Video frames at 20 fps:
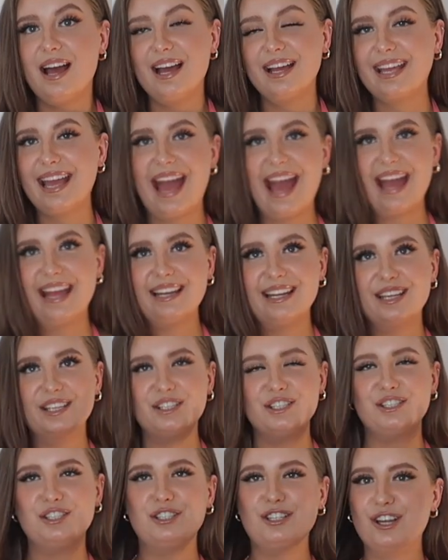Again,
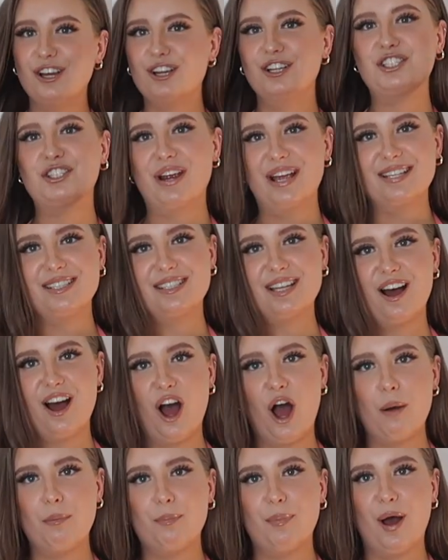you look dressed
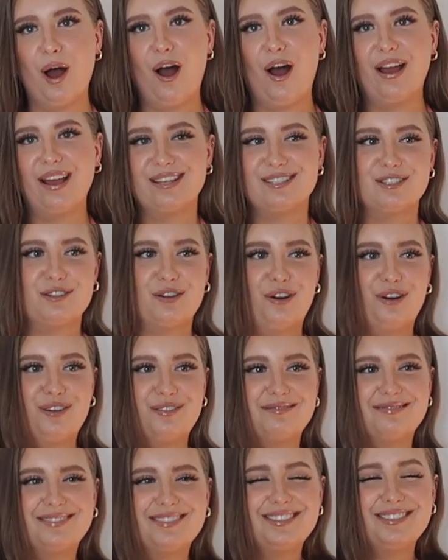up, but it's
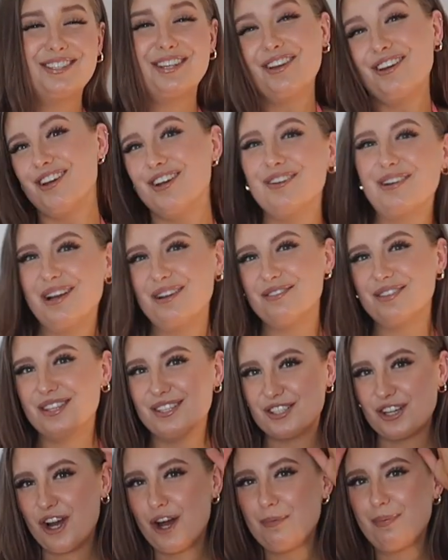not too over
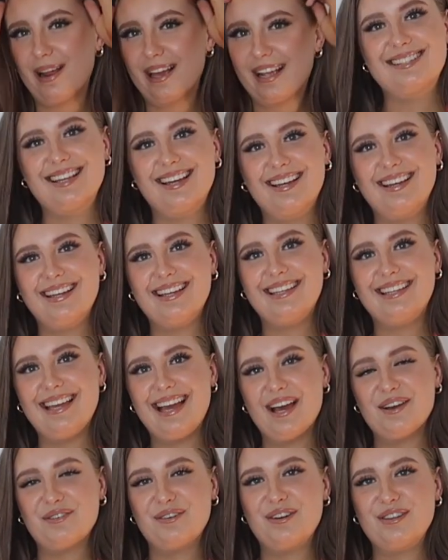the top. Like, so
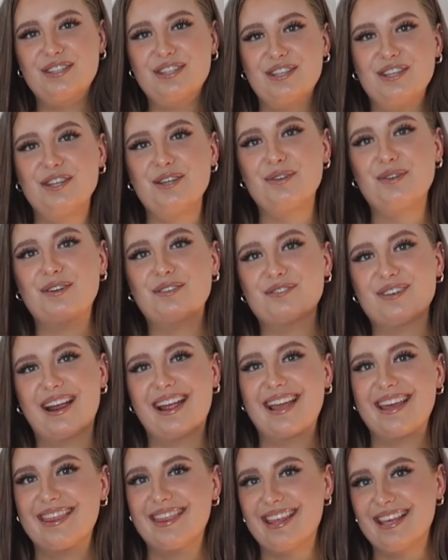yeah, what do you
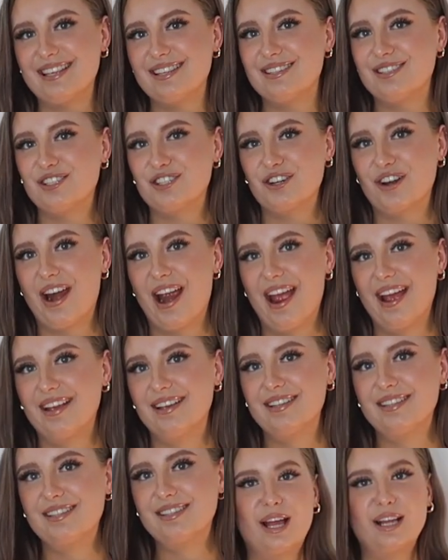rate this dress?
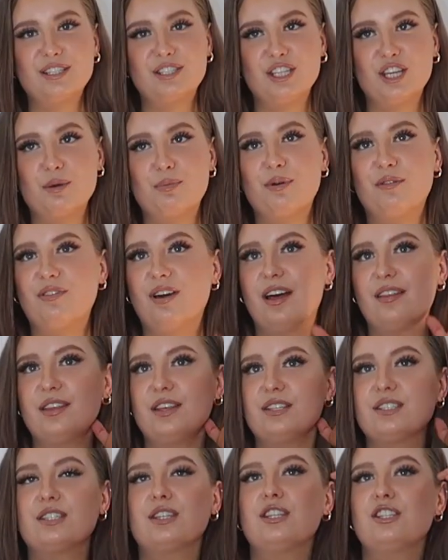Like, do you prefer
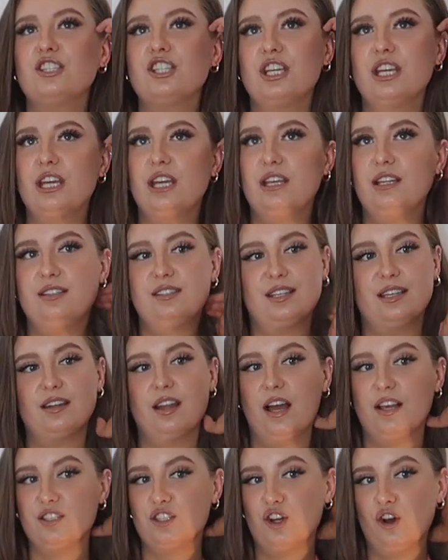these, the jeans and
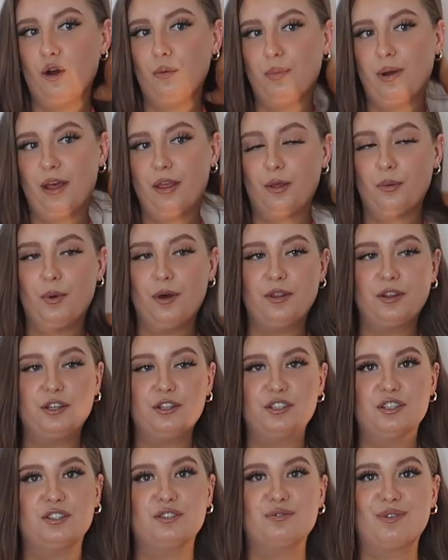nice top, like the one that
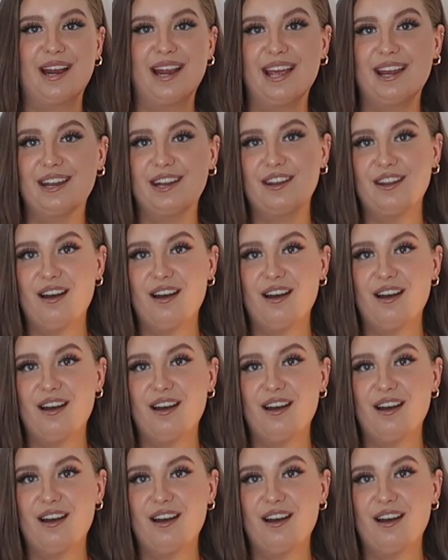you just rated?